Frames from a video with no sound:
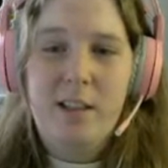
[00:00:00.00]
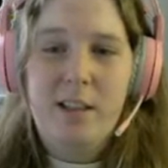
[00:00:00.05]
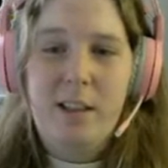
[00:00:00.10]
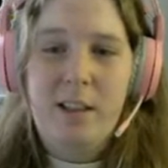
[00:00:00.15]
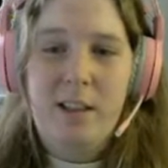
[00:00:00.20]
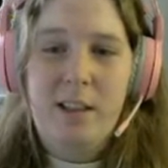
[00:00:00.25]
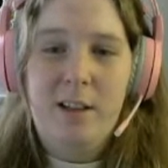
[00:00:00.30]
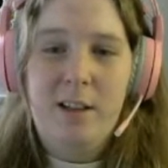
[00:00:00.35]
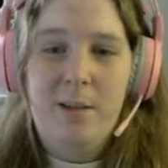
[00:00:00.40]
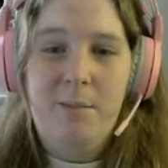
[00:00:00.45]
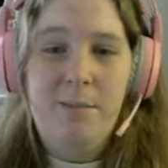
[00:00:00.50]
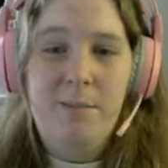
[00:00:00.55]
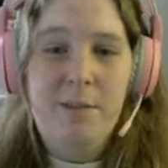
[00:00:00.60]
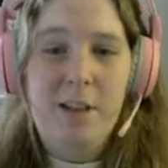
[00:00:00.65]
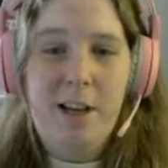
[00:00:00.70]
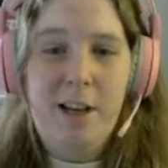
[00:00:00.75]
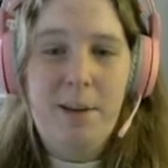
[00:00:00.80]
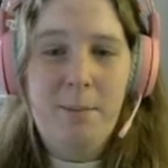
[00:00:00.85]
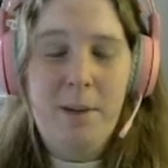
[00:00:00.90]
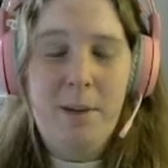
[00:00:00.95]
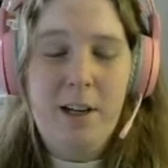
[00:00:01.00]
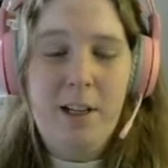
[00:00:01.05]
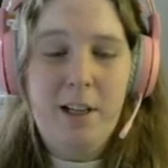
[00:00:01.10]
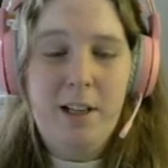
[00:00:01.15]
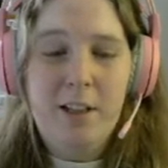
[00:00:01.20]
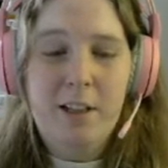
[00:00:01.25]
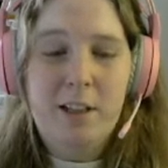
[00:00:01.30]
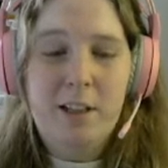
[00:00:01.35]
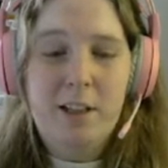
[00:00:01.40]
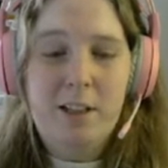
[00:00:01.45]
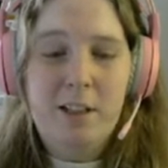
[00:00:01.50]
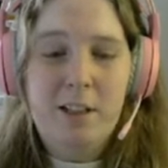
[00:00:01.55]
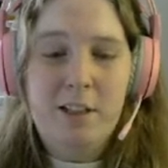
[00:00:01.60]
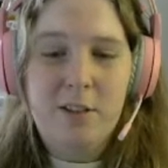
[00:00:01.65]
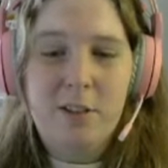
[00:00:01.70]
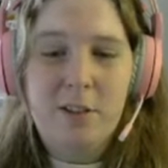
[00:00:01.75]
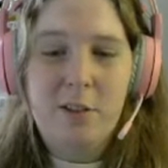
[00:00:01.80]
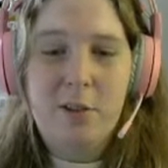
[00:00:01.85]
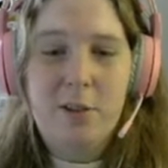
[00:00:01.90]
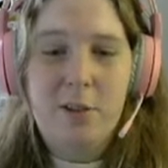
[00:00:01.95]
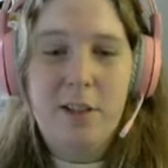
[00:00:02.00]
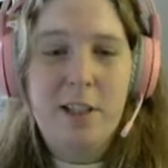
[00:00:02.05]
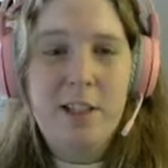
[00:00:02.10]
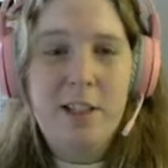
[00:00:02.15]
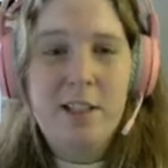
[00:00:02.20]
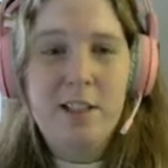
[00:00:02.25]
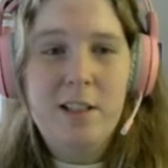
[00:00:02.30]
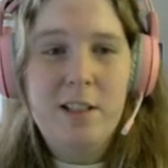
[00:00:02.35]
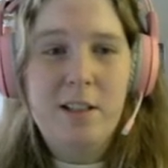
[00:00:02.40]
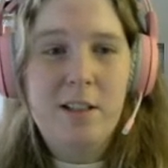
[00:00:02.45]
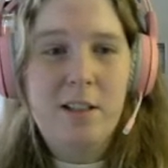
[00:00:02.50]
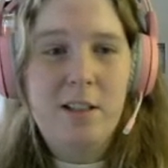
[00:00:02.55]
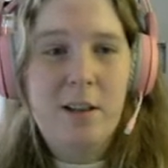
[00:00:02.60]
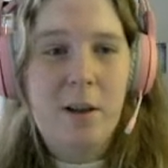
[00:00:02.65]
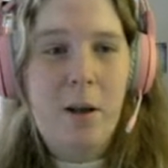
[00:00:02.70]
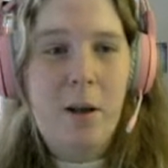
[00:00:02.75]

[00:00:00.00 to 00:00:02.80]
that many cartel coins,